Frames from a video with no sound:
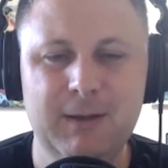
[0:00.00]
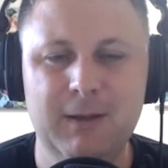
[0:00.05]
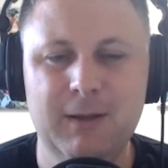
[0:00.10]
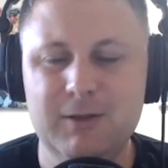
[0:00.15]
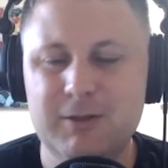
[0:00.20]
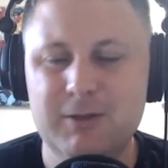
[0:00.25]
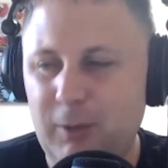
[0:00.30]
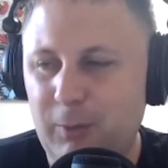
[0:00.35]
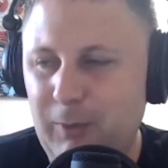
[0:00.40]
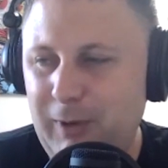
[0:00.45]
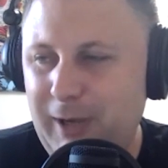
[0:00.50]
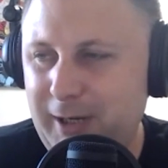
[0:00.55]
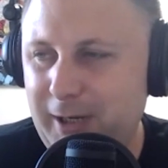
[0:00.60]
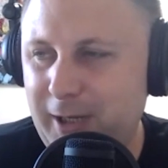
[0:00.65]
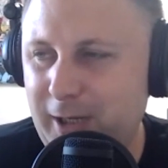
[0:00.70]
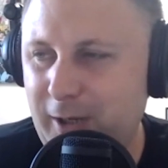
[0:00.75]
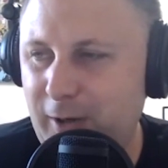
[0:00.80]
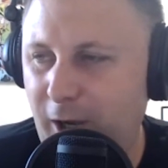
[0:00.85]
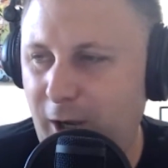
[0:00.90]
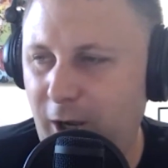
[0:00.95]
So we're going to
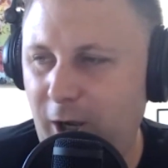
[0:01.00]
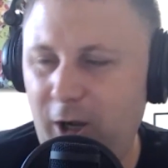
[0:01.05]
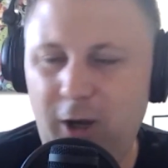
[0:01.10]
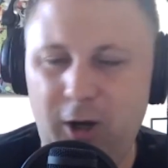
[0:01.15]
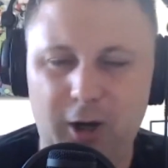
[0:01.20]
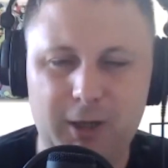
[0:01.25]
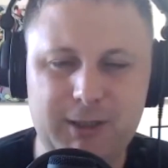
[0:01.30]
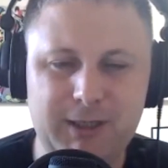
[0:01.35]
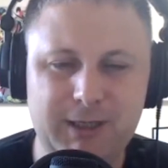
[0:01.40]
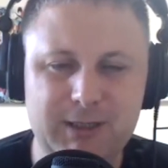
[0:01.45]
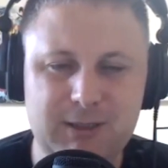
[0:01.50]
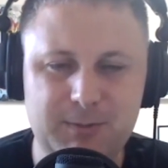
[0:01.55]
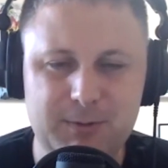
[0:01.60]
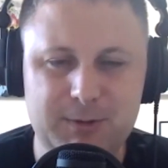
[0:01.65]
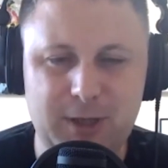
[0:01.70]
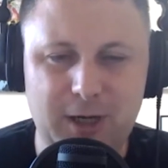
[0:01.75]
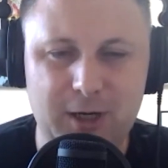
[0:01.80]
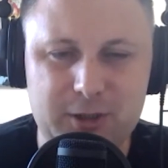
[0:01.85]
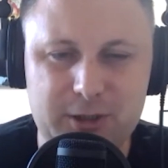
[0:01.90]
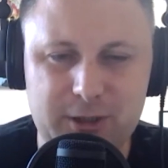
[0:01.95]
go hard into
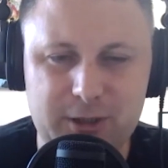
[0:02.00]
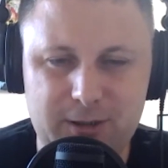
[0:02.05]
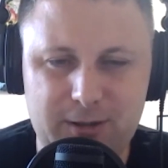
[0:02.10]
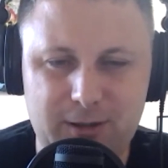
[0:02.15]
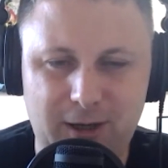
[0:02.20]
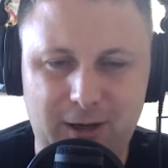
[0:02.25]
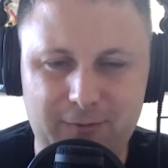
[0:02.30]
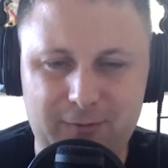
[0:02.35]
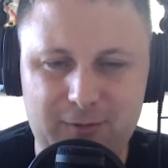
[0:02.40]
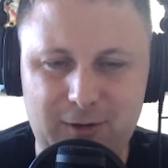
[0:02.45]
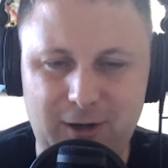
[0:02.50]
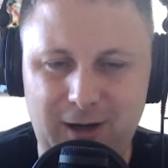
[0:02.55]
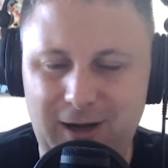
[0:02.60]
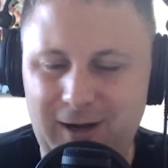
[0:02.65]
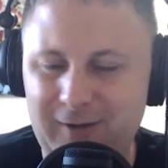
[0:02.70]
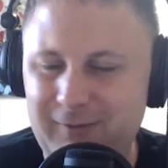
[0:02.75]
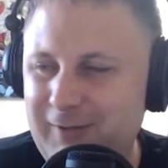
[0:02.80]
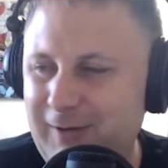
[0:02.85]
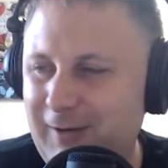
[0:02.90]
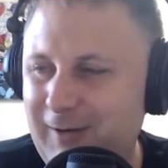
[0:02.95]
production.
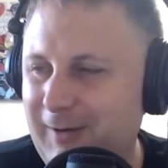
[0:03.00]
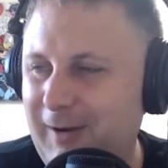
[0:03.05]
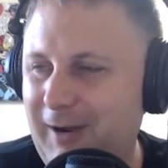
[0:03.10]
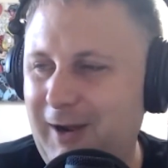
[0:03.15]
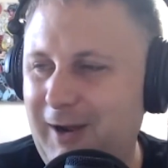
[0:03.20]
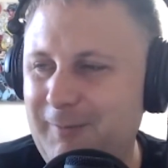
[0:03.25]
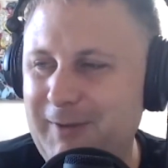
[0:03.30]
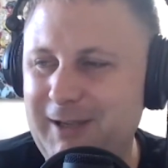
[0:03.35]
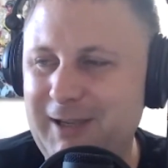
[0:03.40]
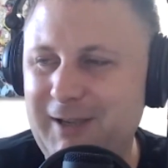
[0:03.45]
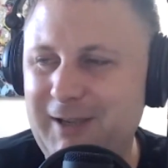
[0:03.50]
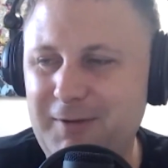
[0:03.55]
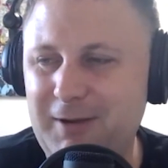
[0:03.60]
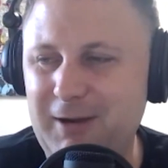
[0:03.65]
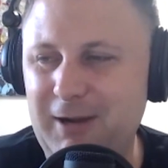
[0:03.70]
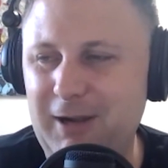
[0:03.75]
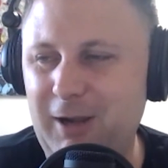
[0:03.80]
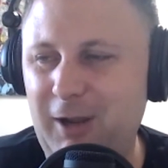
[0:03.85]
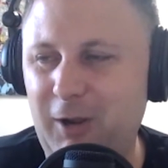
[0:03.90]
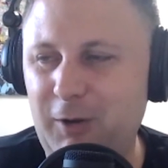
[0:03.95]
I've been given
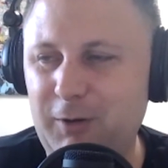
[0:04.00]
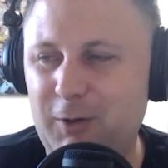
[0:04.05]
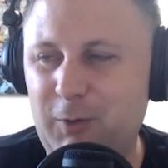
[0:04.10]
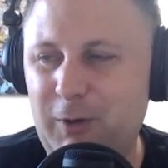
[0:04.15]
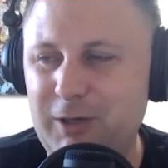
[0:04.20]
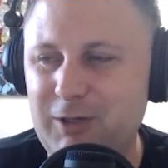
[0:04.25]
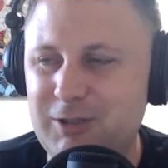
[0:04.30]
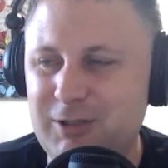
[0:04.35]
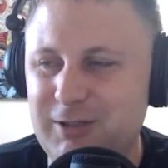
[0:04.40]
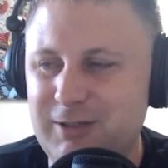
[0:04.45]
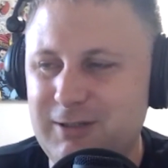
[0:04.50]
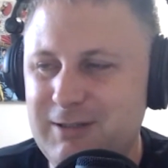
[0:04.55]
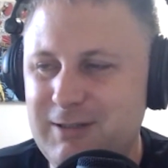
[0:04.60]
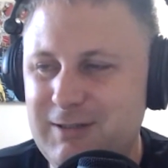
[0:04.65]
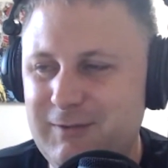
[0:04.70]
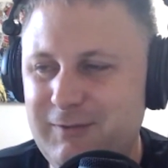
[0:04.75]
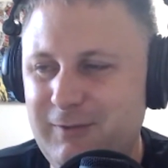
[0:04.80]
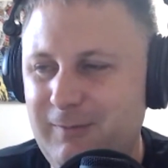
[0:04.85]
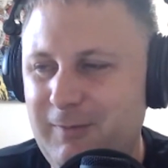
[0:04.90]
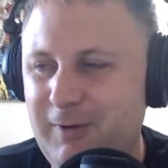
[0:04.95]
a load of questions
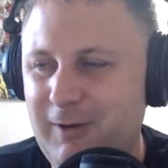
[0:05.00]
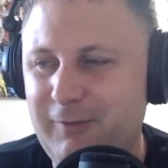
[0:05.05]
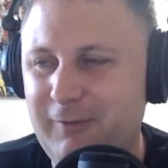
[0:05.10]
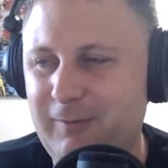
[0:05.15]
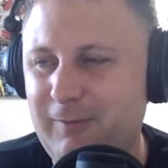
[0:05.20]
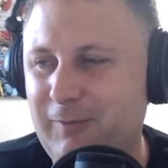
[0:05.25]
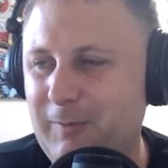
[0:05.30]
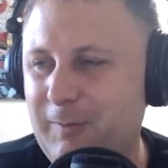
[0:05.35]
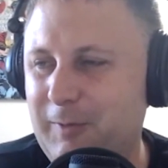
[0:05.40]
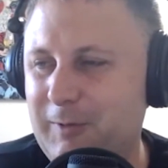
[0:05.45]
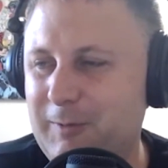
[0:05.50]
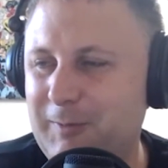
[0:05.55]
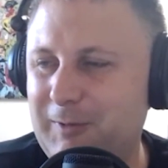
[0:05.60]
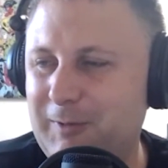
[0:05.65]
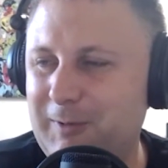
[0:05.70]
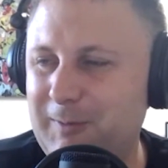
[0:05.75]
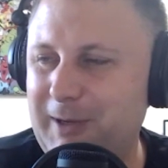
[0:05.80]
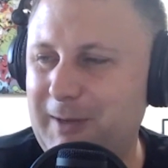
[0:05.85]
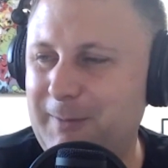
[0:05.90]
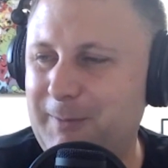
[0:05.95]
from
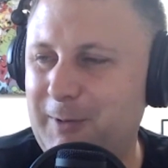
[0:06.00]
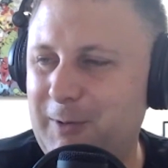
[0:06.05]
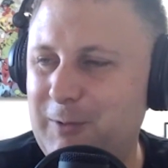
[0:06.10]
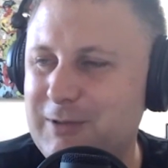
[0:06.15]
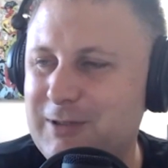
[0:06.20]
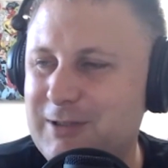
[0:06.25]
people.